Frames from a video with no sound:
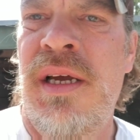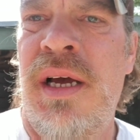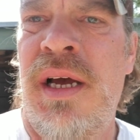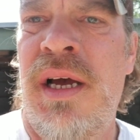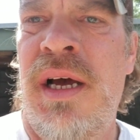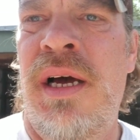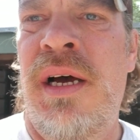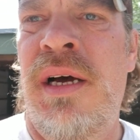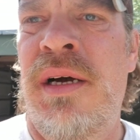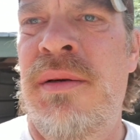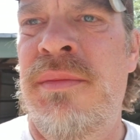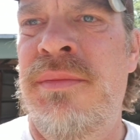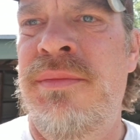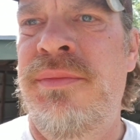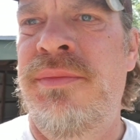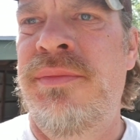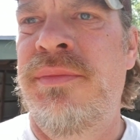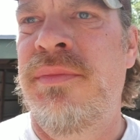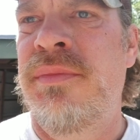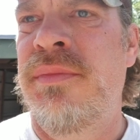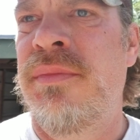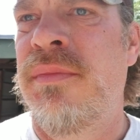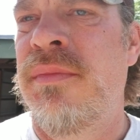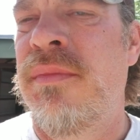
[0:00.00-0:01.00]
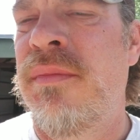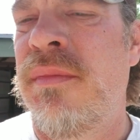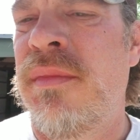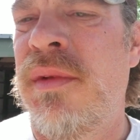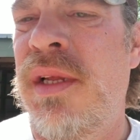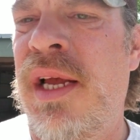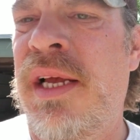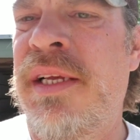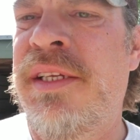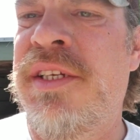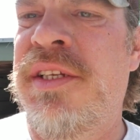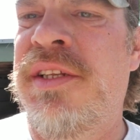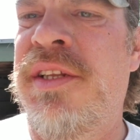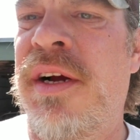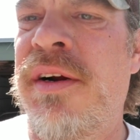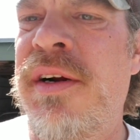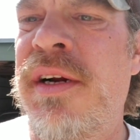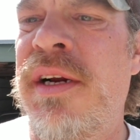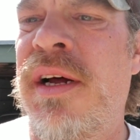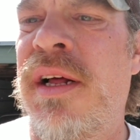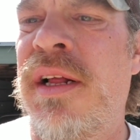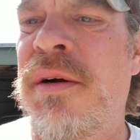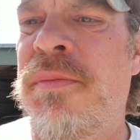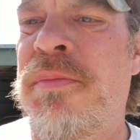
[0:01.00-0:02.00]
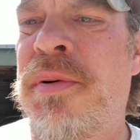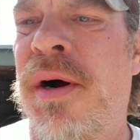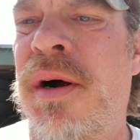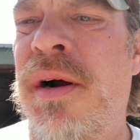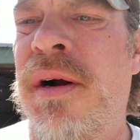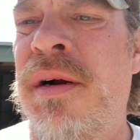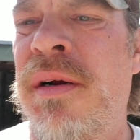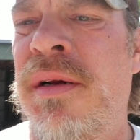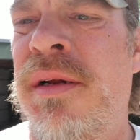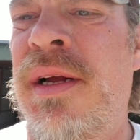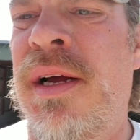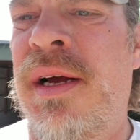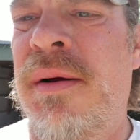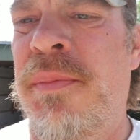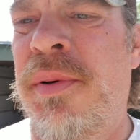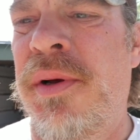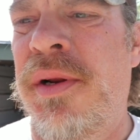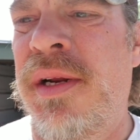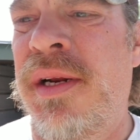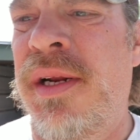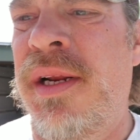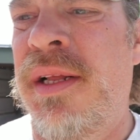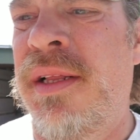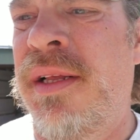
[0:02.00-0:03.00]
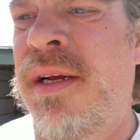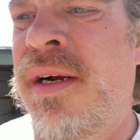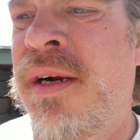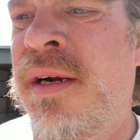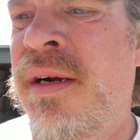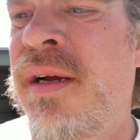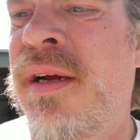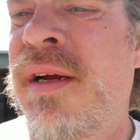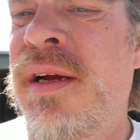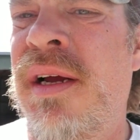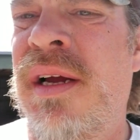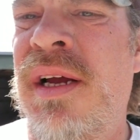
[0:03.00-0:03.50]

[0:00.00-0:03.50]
It's a $30 part, and I'll put it in there,